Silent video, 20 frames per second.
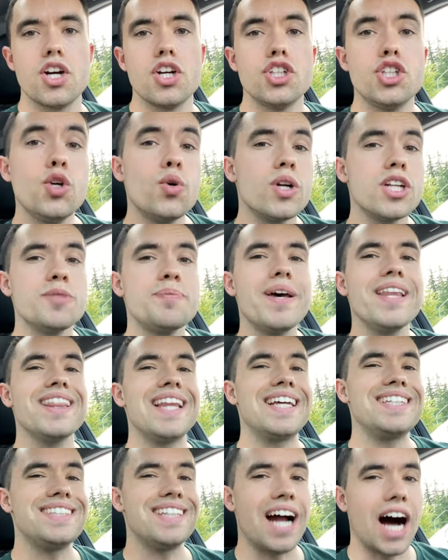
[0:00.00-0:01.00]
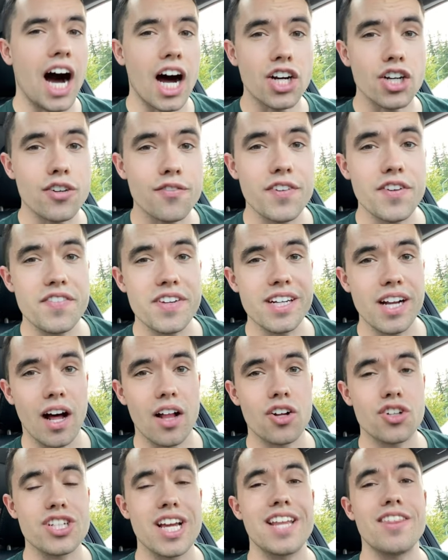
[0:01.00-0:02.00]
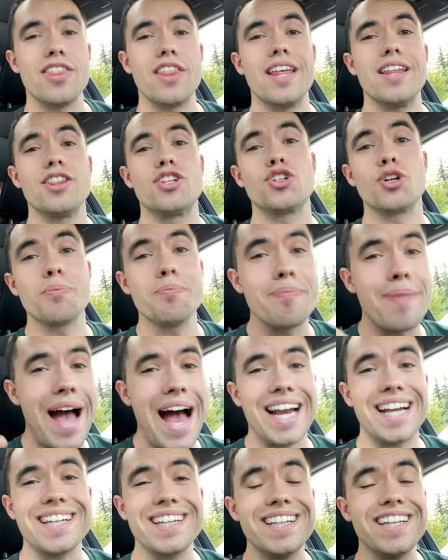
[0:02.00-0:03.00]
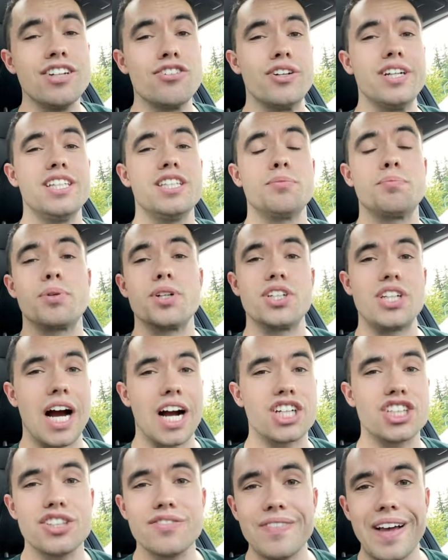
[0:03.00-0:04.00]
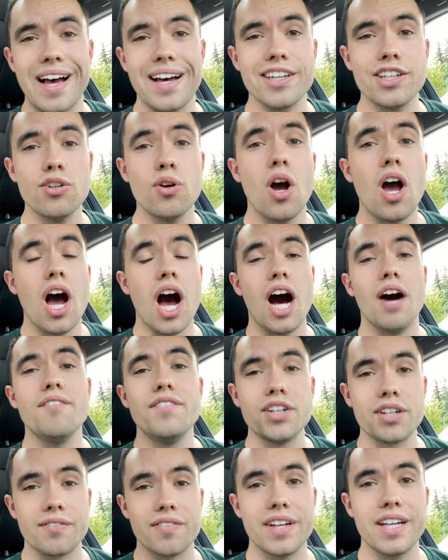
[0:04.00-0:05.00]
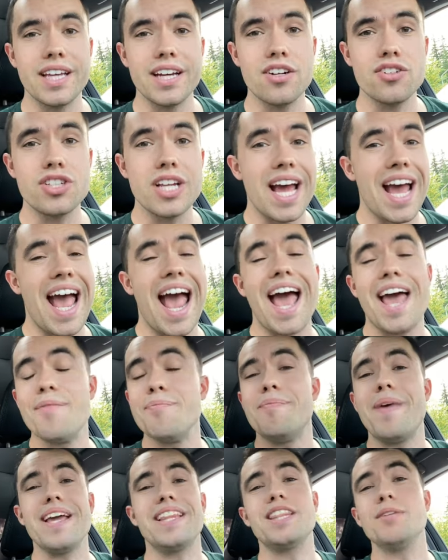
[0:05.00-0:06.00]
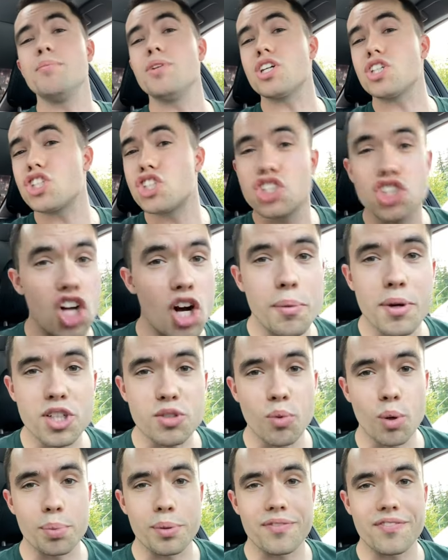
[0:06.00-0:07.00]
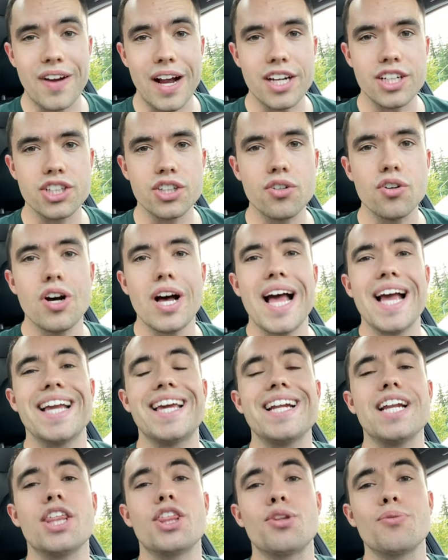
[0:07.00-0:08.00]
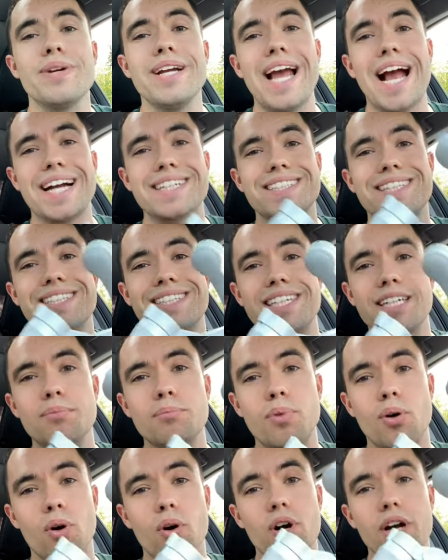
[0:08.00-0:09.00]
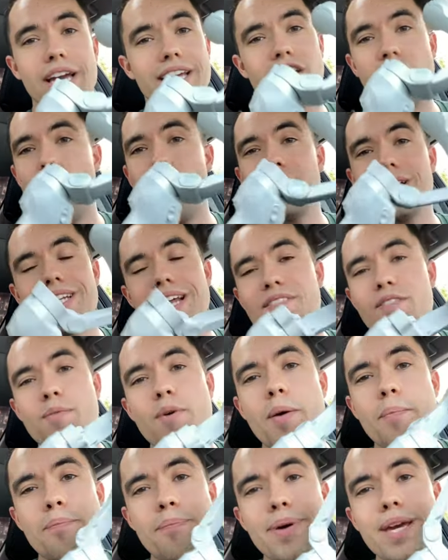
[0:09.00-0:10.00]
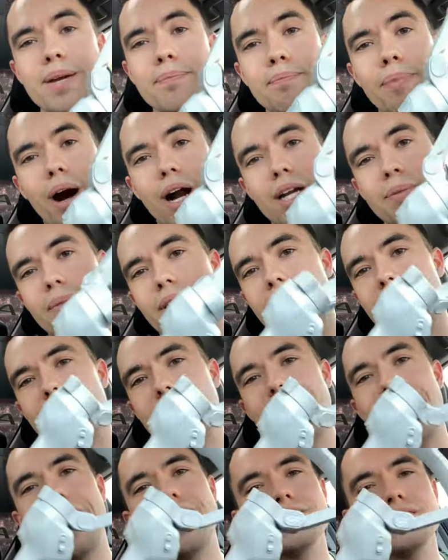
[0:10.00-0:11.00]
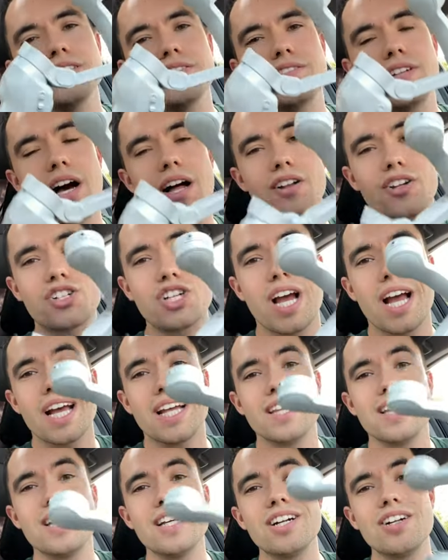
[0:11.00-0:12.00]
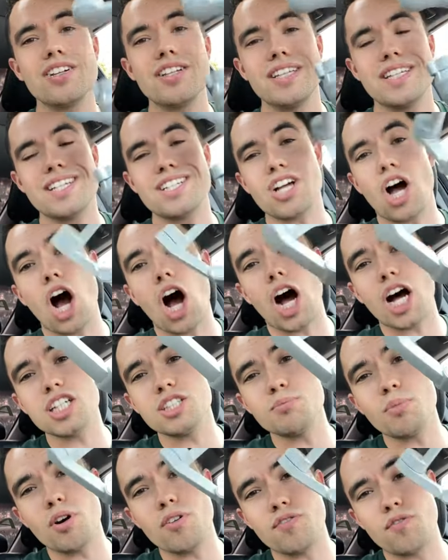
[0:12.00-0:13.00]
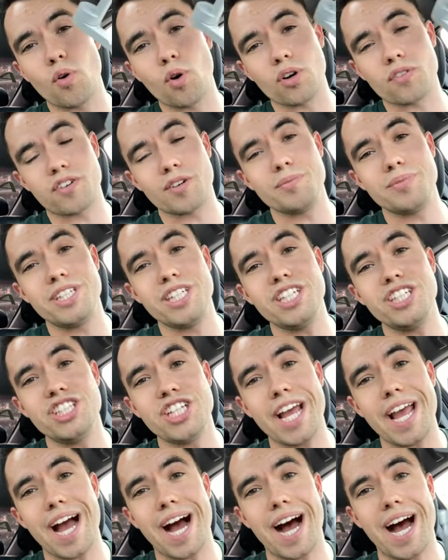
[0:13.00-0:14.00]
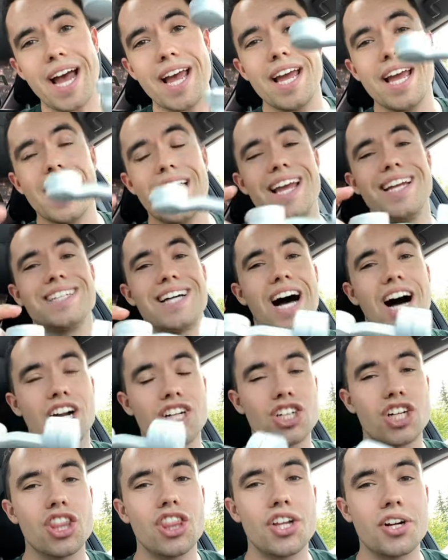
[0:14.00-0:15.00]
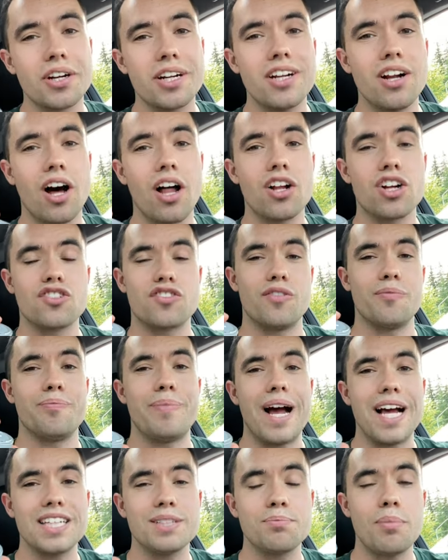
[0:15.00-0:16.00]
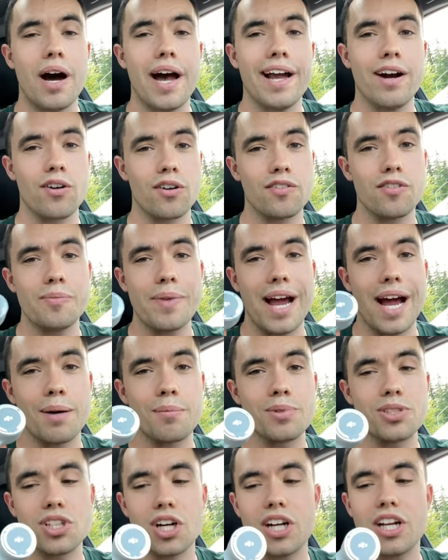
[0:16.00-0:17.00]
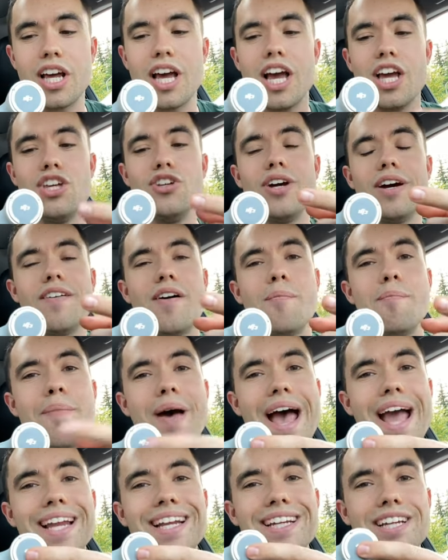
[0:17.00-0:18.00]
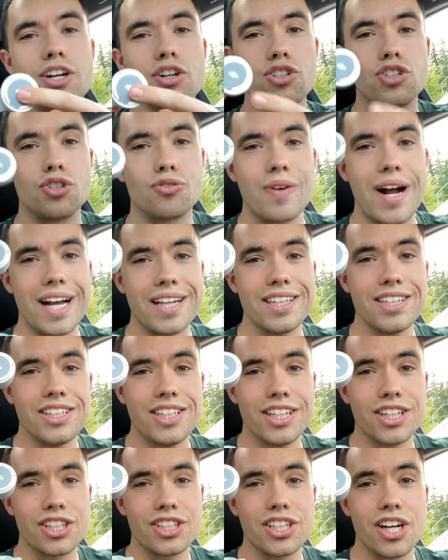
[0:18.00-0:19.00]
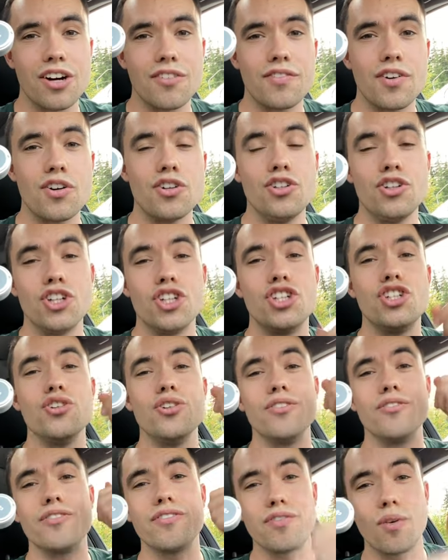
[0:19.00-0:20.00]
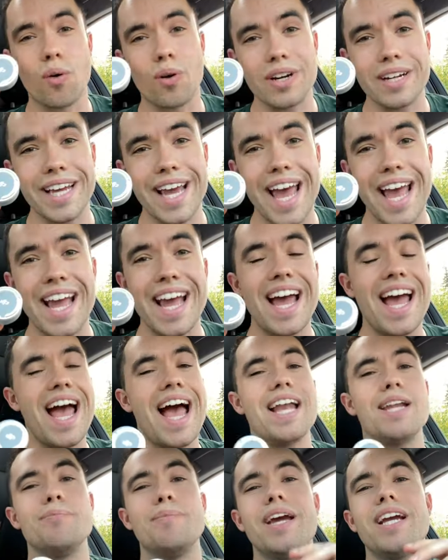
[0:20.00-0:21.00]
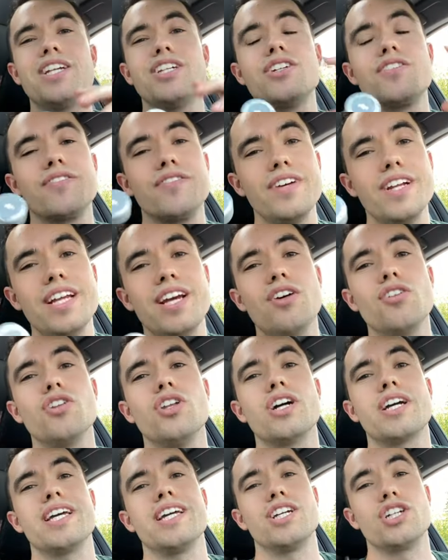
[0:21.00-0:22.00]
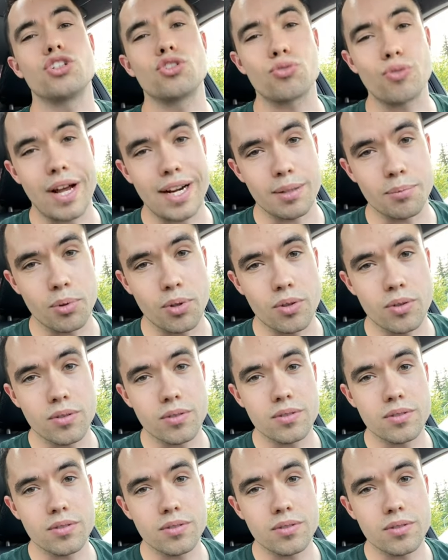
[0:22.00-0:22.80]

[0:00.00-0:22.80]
Do you want to spend less than one hundred fifty dollars and dramatically increase the production value of your videos and make them look so much more professional? Get a three axis gimbal. No, it doesn't have to be a big body mount or thousands of dollars. Literally, this Osmo four from D J I is one hundred thirty dollars from Best Buy or from Amazon. You have a magnet, goes directly to your cell phone. You can shoot in four K, and it makes your video look incredible.